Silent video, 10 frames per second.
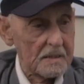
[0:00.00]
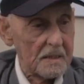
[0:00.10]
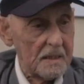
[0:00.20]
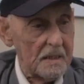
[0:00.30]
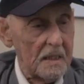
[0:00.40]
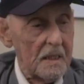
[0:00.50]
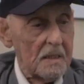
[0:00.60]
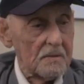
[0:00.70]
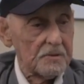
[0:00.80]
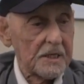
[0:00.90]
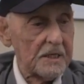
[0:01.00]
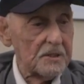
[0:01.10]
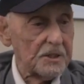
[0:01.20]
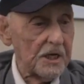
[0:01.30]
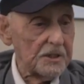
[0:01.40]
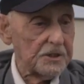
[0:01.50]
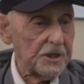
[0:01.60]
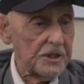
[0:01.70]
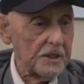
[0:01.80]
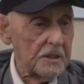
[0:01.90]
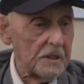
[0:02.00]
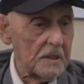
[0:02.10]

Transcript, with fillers: uh, Lieutenant J.G.